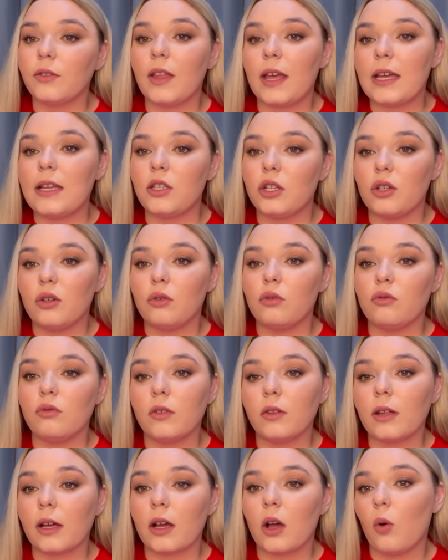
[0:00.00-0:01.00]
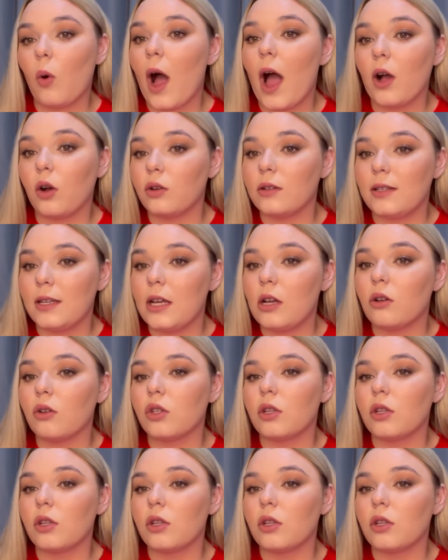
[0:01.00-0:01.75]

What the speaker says: they do like quite a good deal.